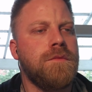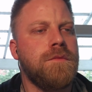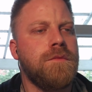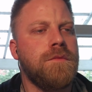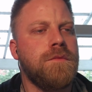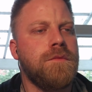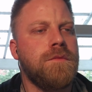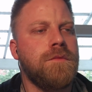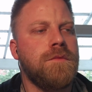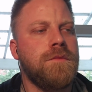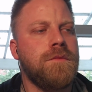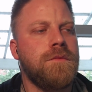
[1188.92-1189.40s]

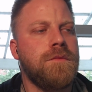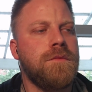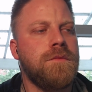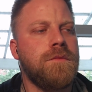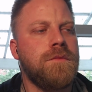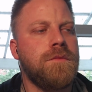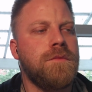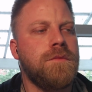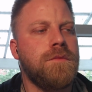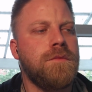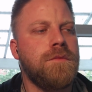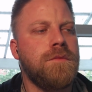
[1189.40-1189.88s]

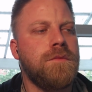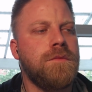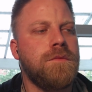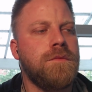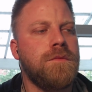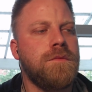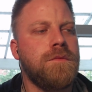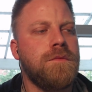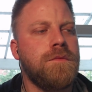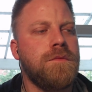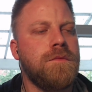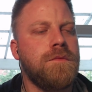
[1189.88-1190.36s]

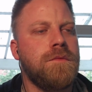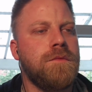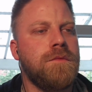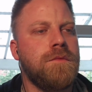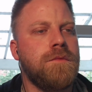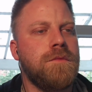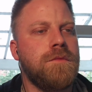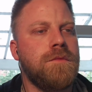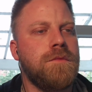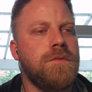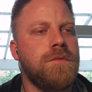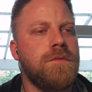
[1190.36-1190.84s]

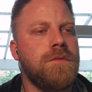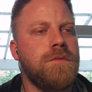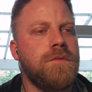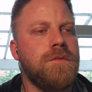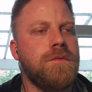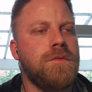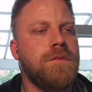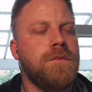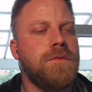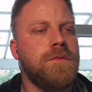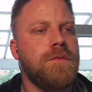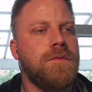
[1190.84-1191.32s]

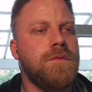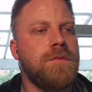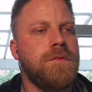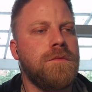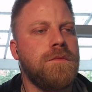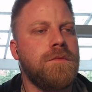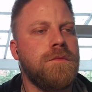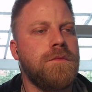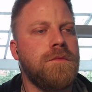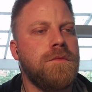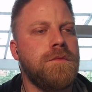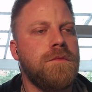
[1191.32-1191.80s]

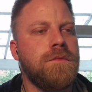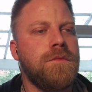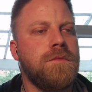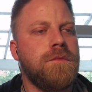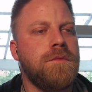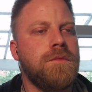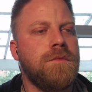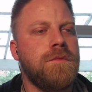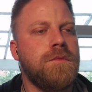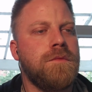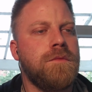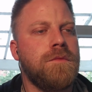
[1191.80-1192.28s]

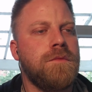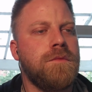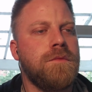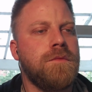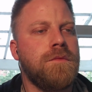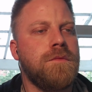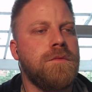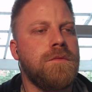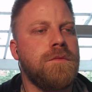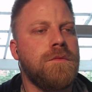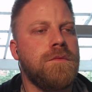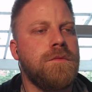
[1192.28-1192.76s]

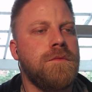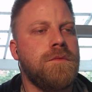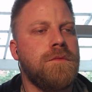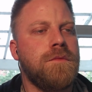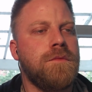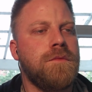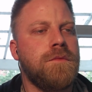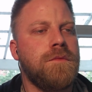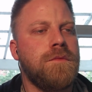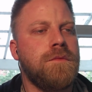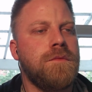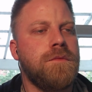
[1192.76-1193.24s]

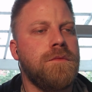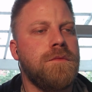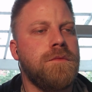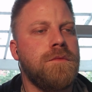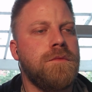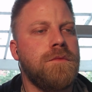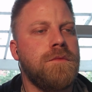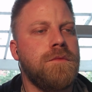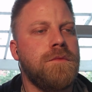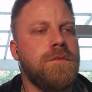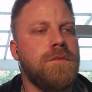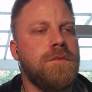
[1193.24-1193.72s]

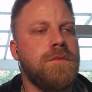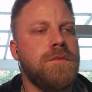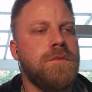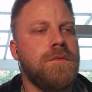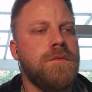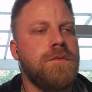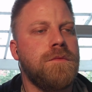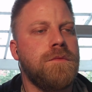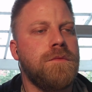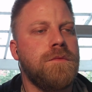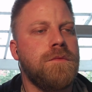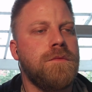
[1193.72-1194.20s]

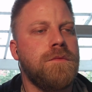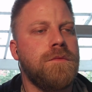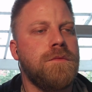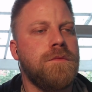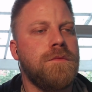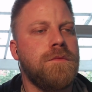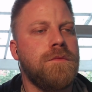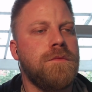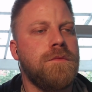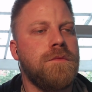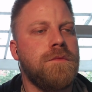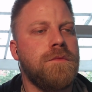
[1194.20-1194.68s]

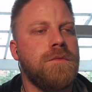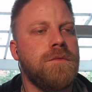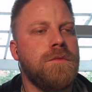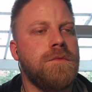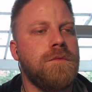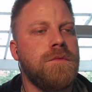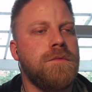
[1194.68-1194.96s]
This person isn't speaking.